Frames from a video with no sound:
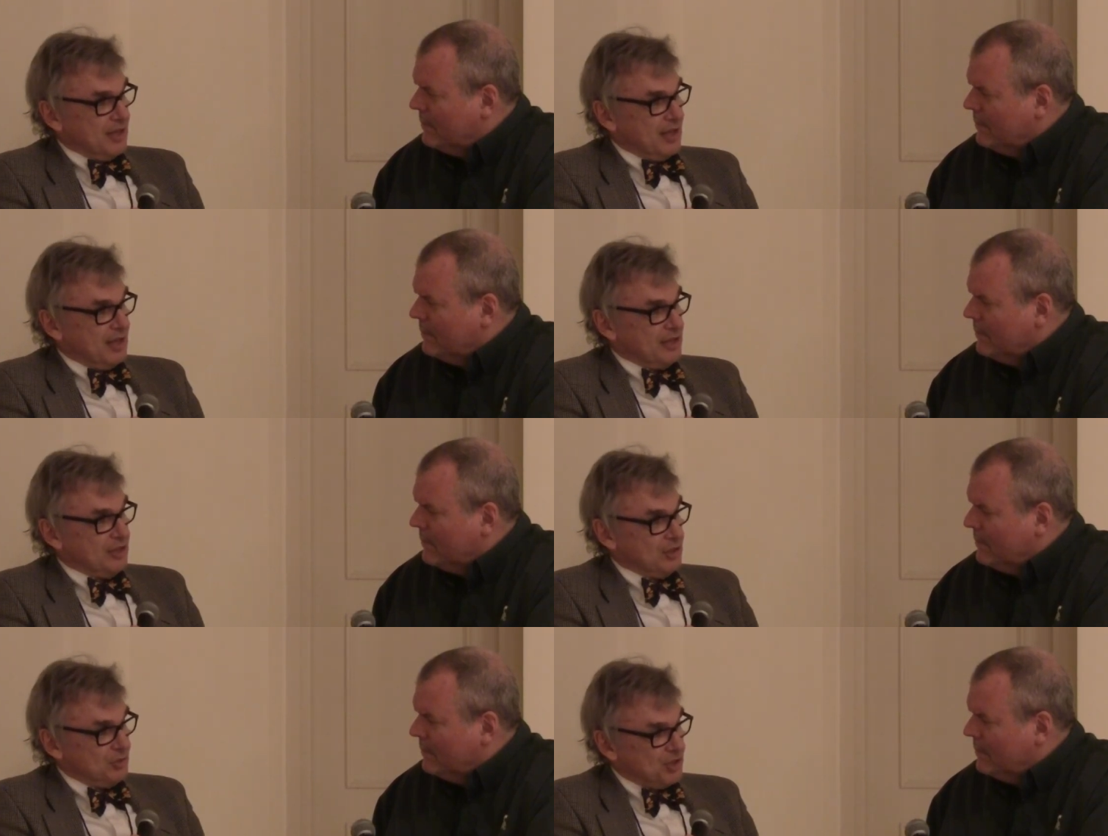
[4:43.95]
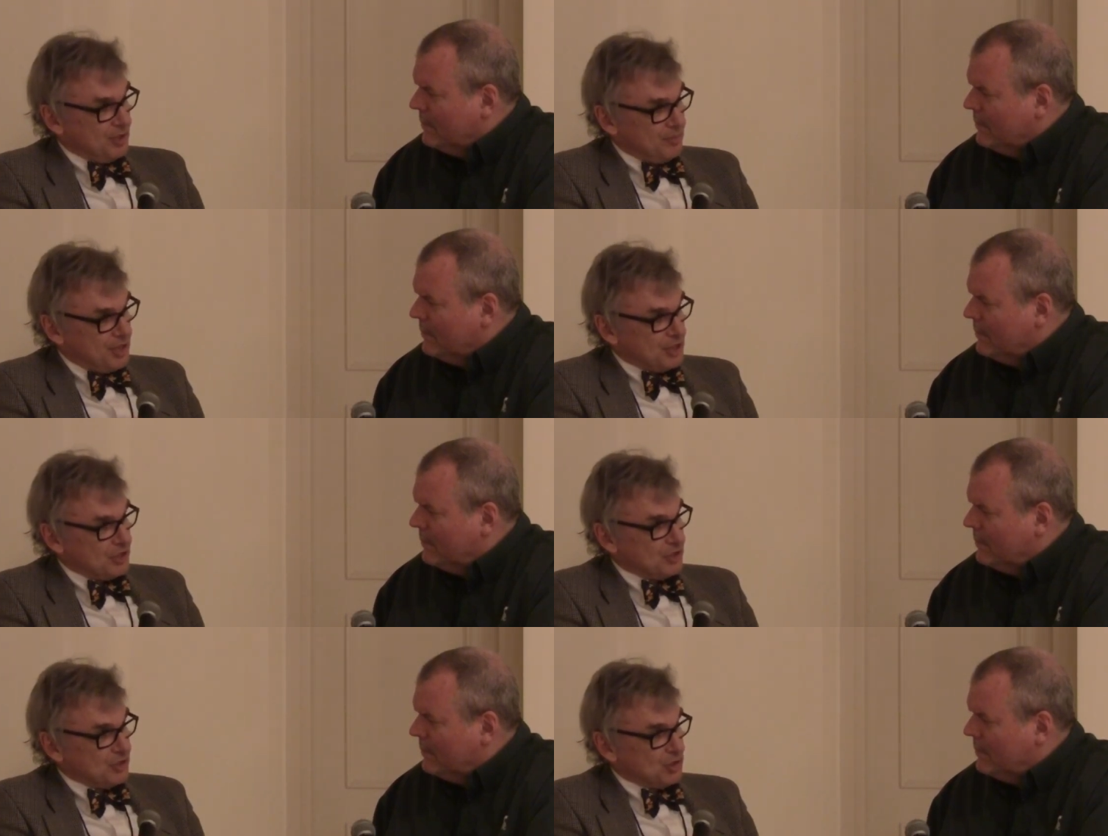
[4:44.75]
Speaker 1: and using
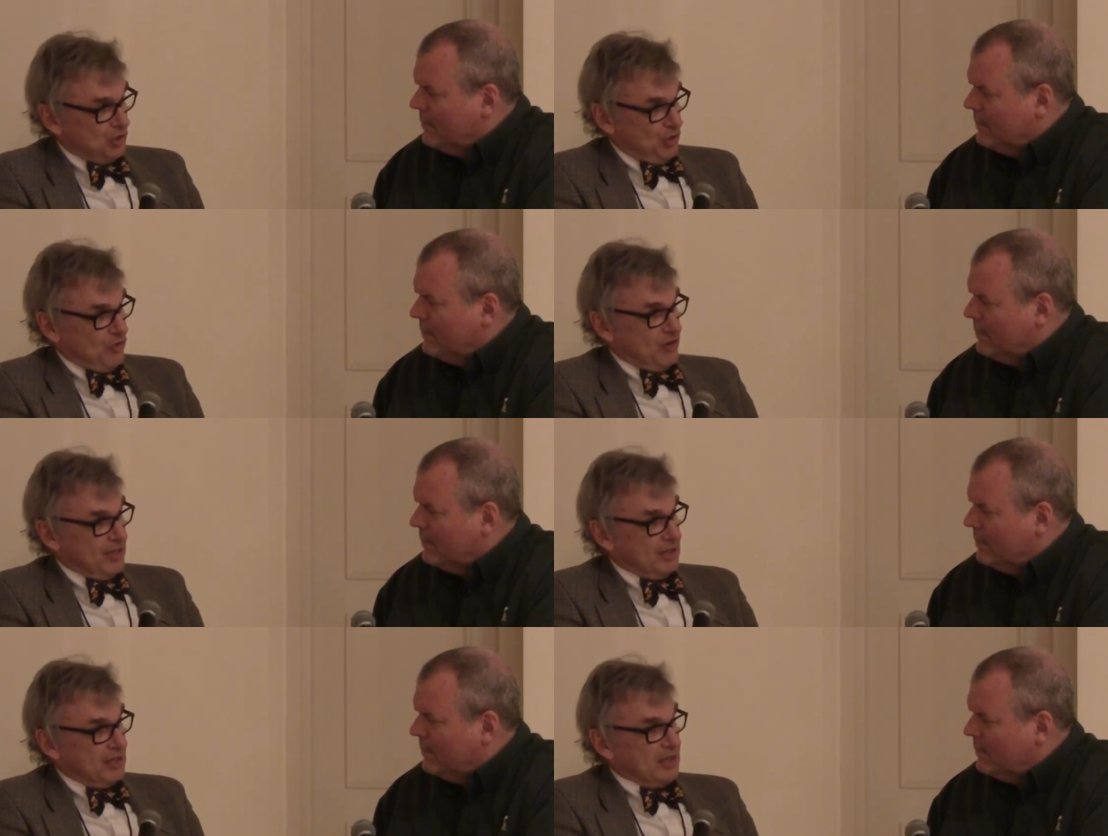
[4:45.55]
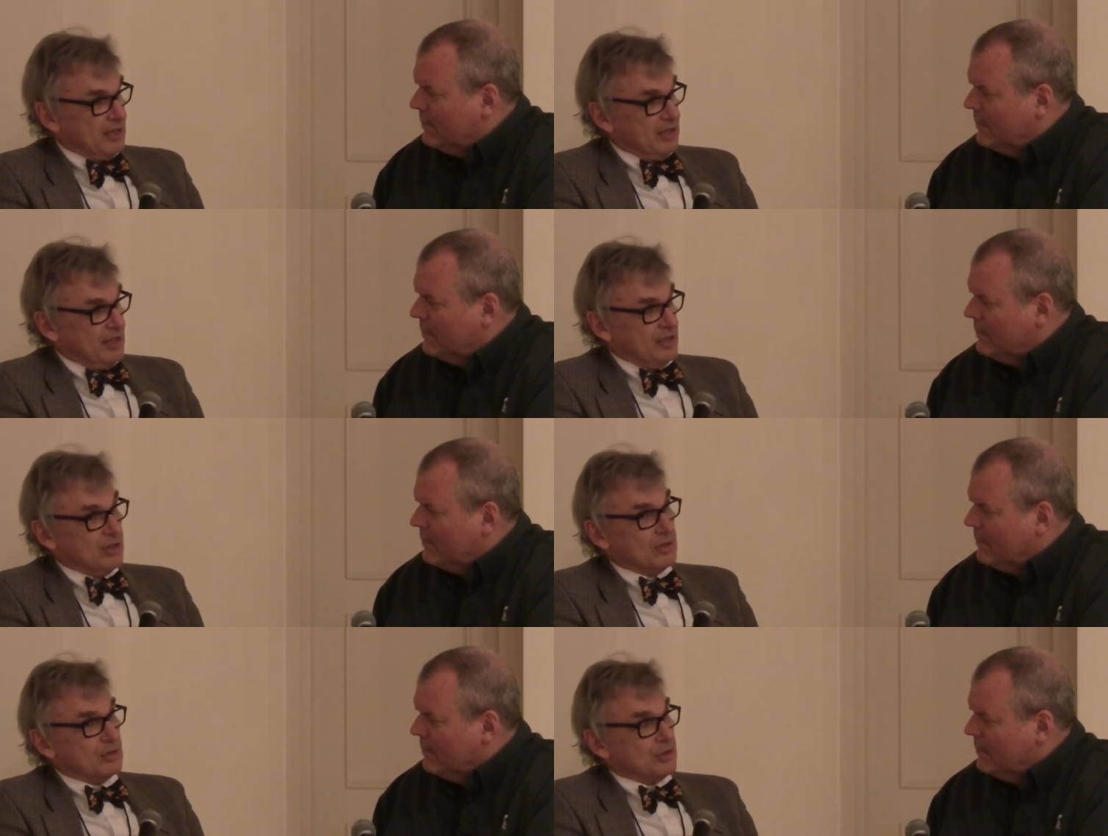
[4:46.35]
measures correctly
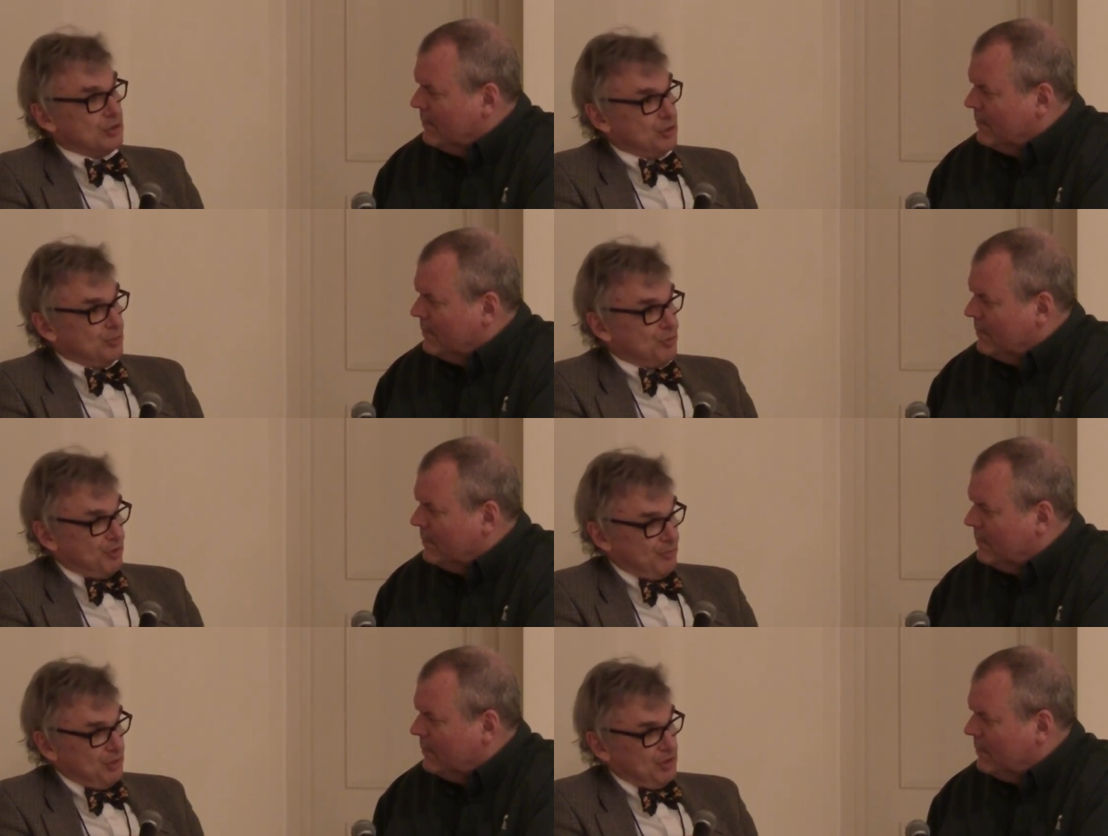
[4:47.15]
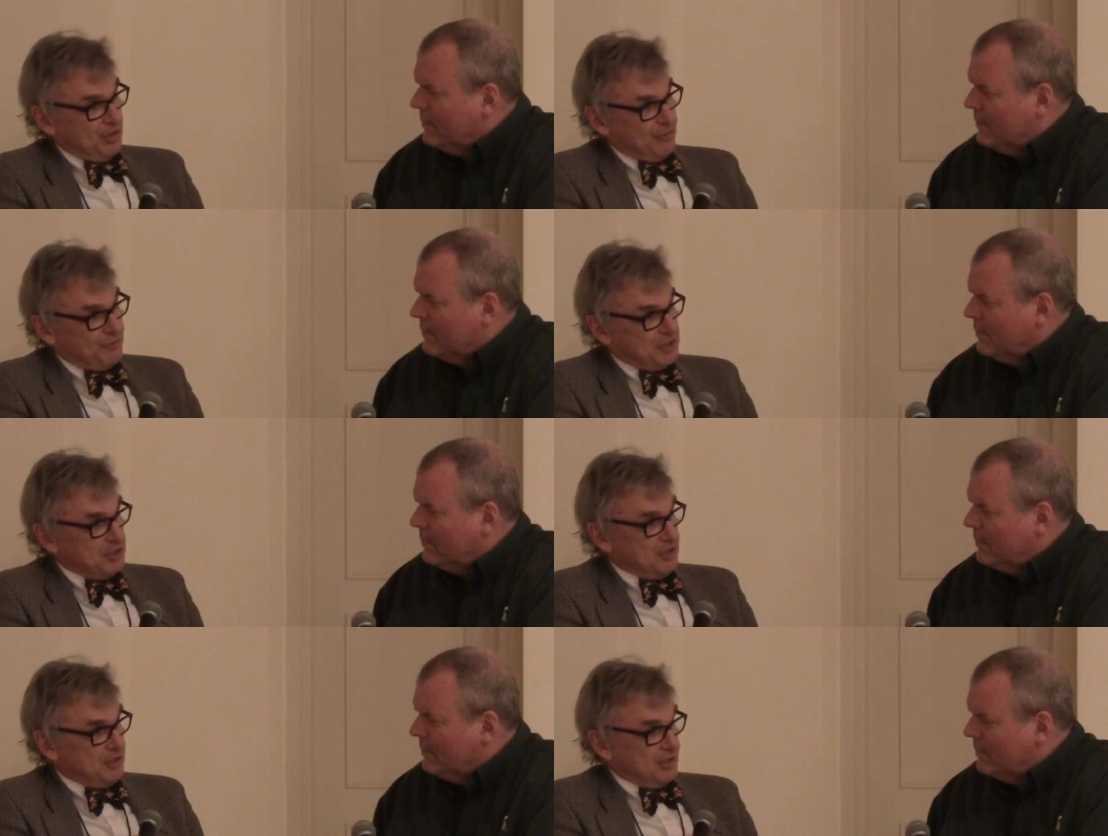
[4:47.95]
in order to promote the
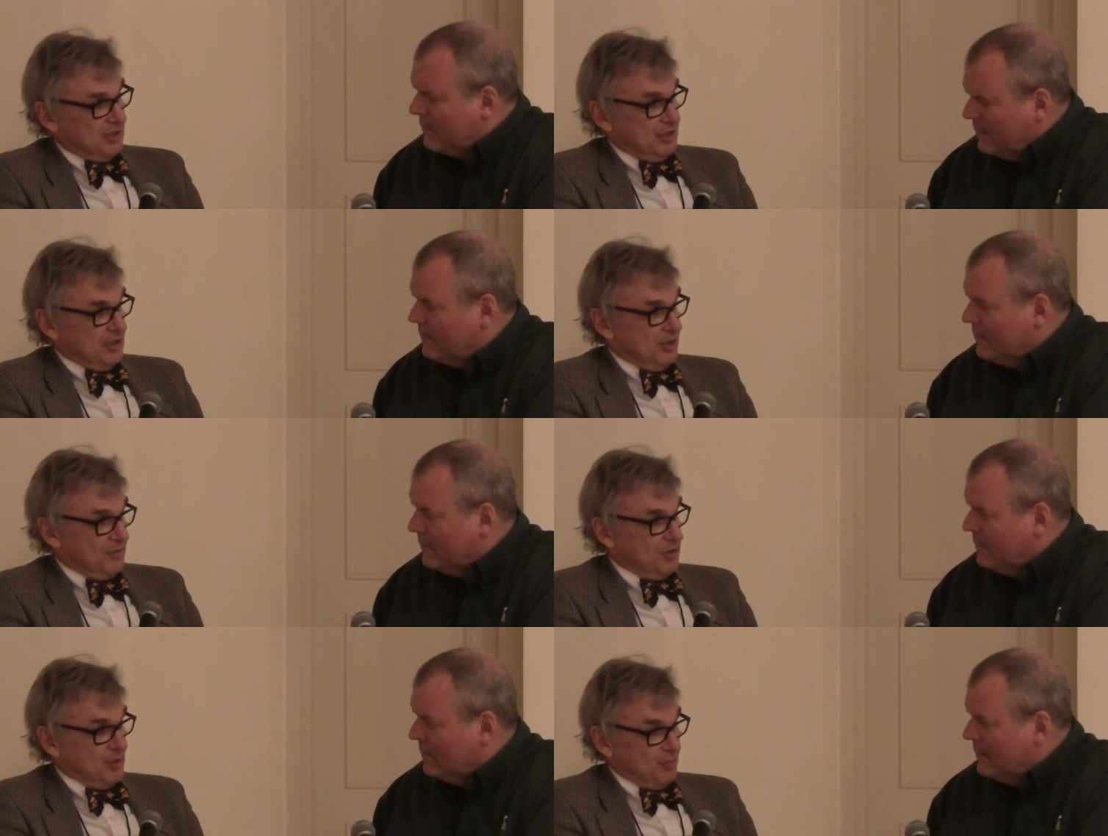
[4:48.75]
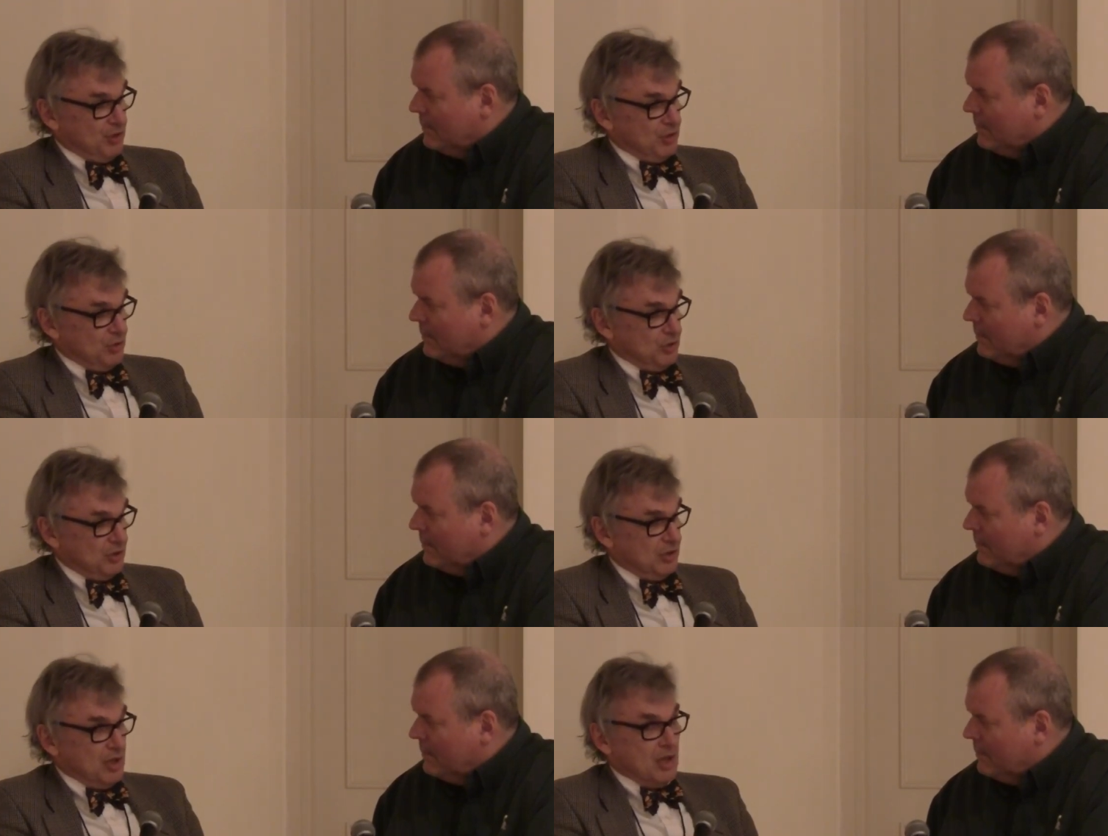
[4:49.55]
efficiency of the
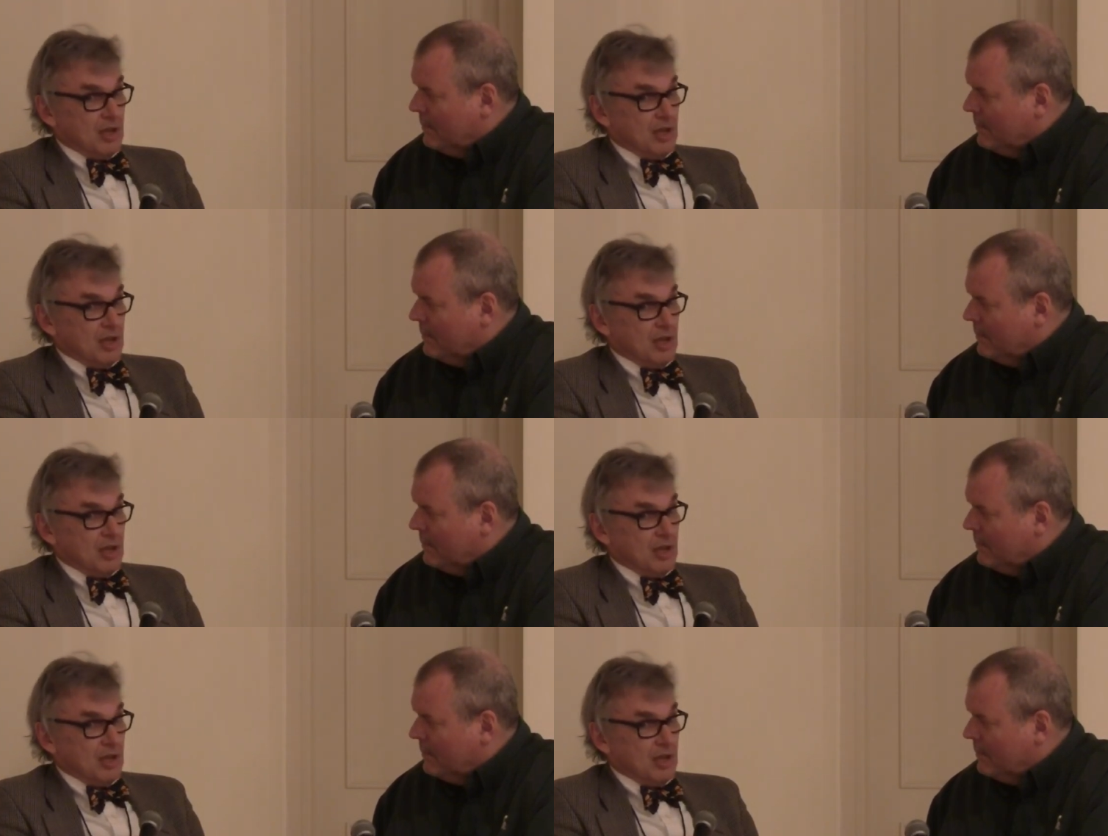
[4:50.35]
approach